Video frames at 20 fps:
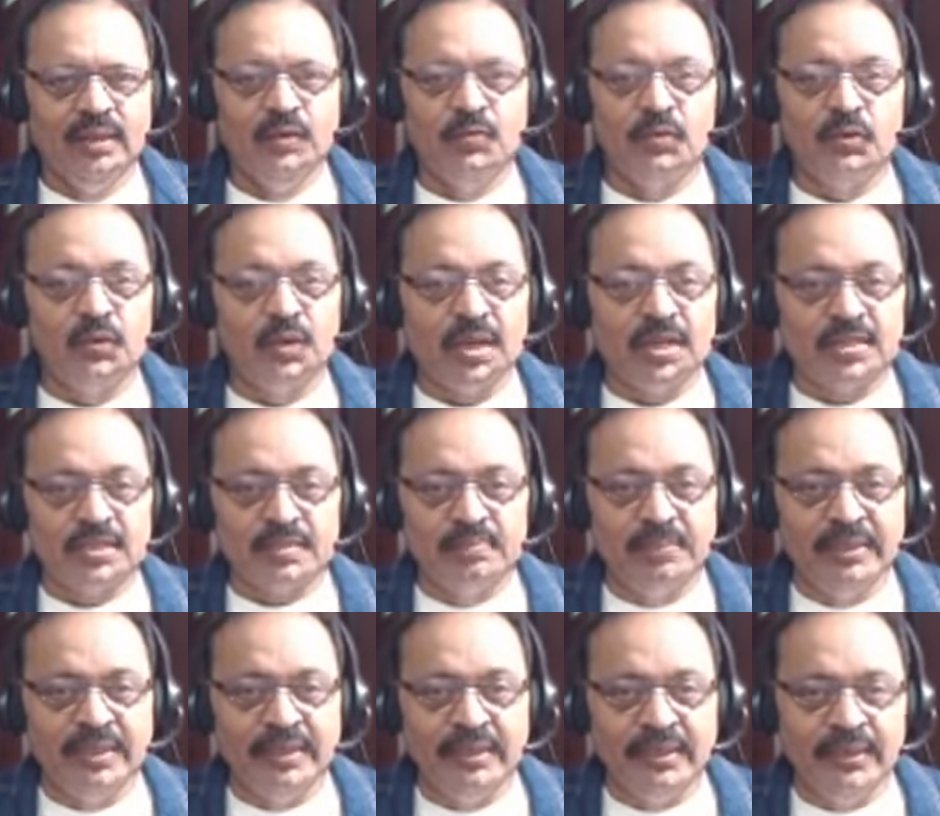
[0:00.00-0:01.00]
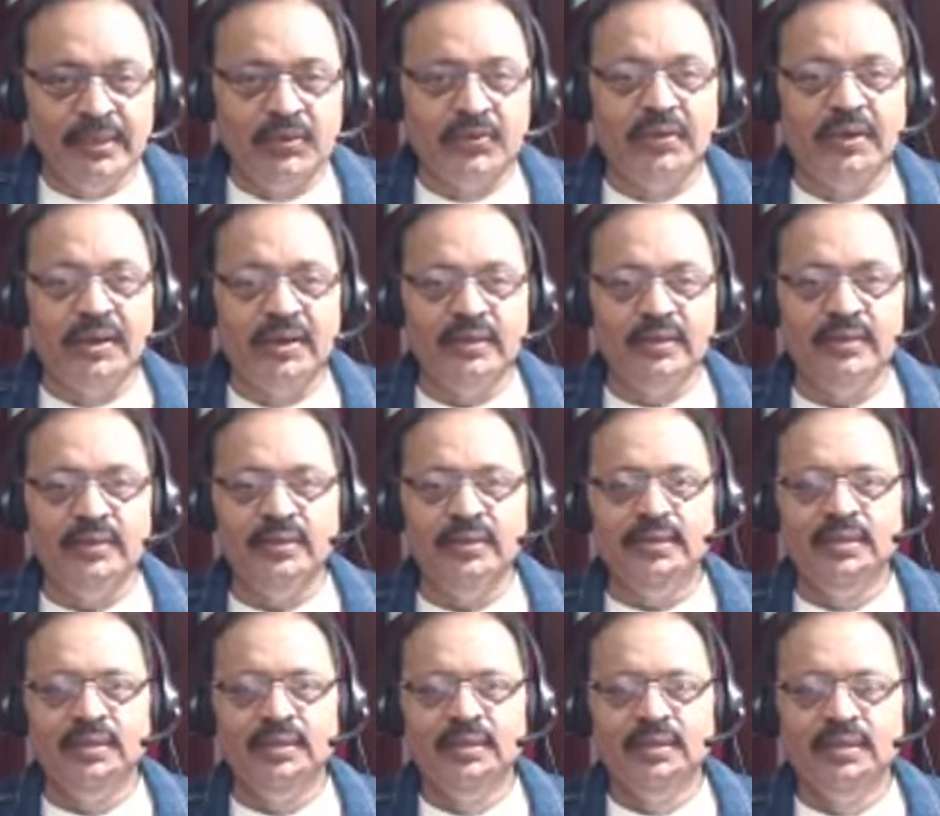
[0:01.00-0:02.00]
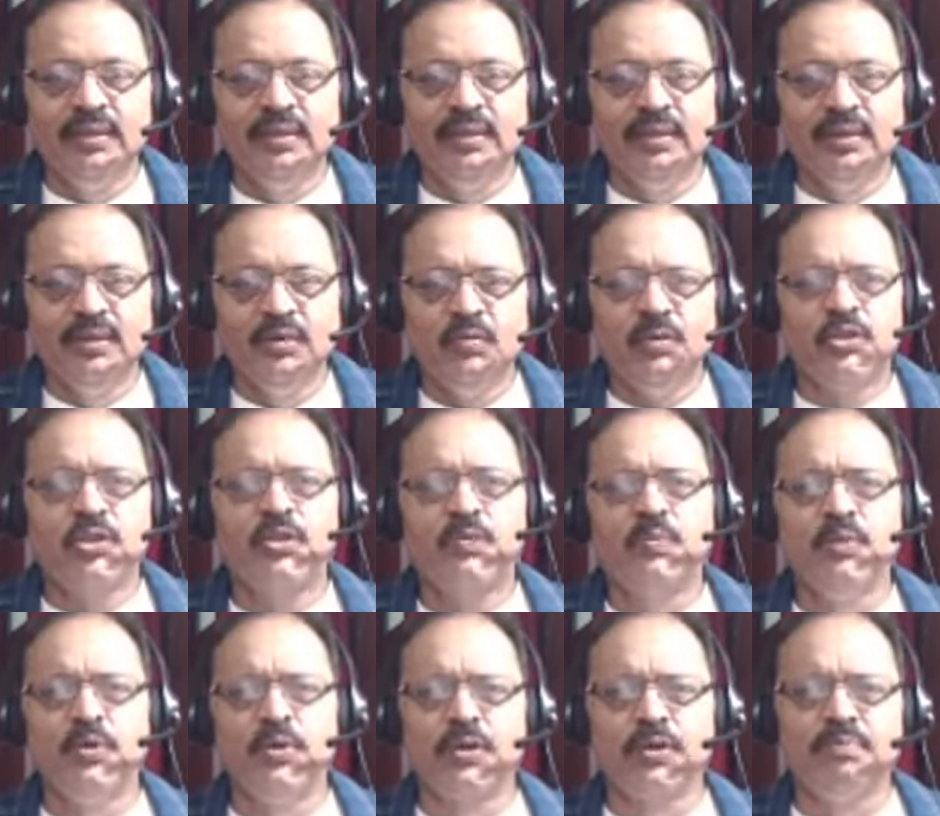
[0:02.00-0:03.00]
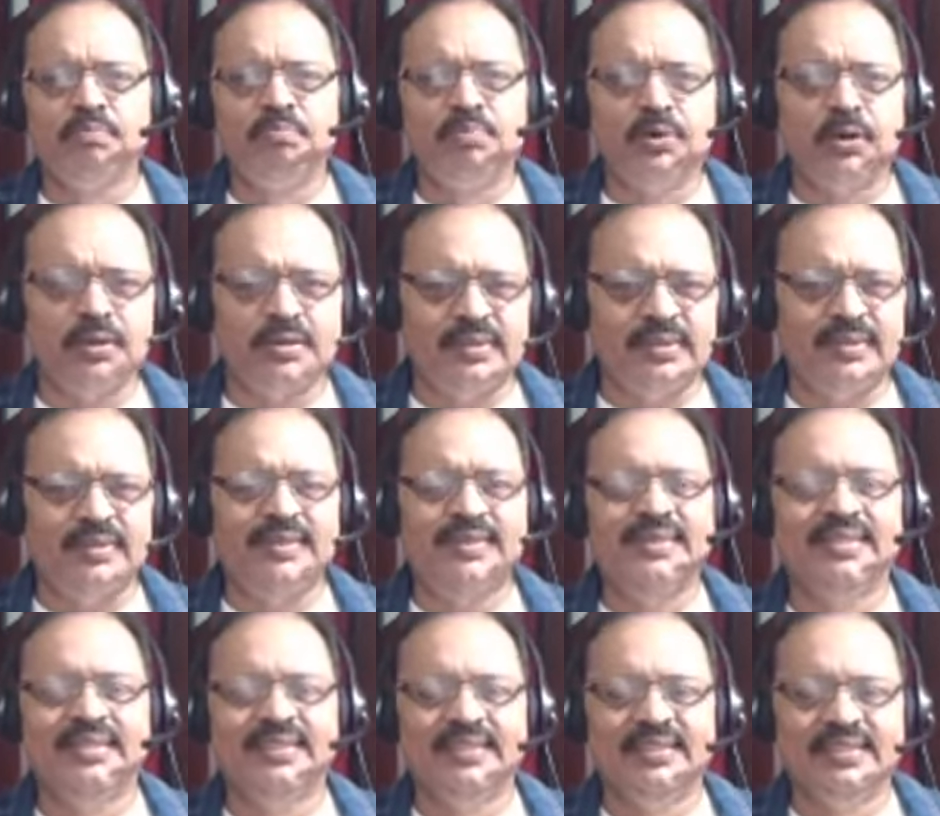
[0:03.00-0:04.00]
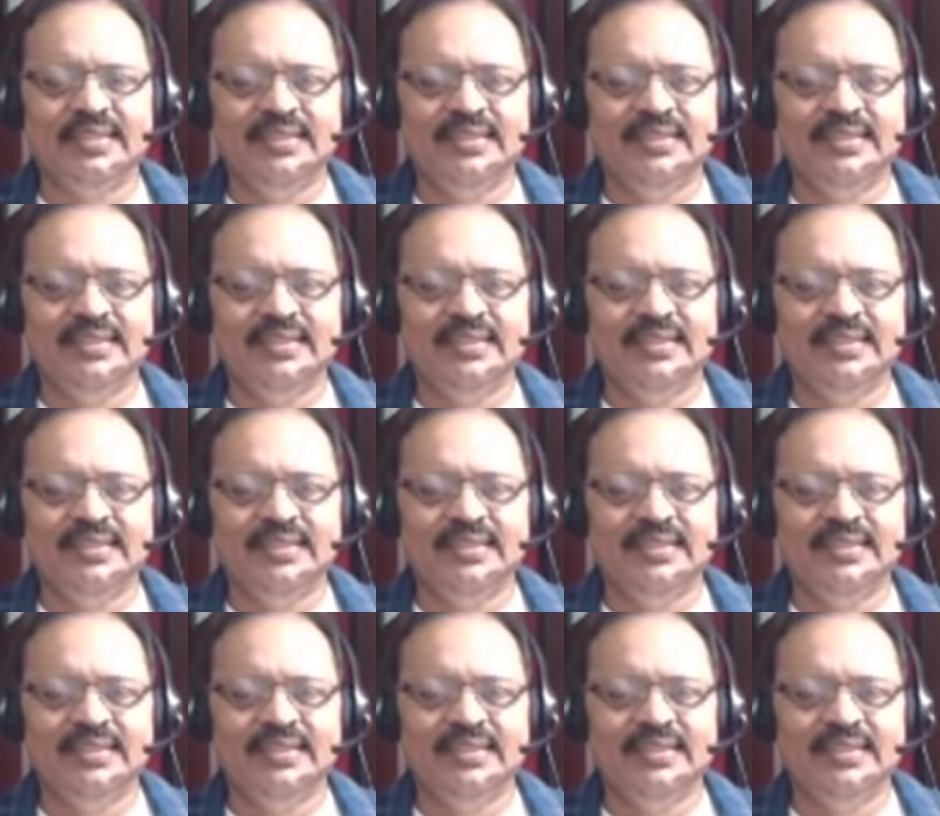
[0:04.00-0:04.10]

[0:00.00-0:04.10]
If you ask me, really, what's more important,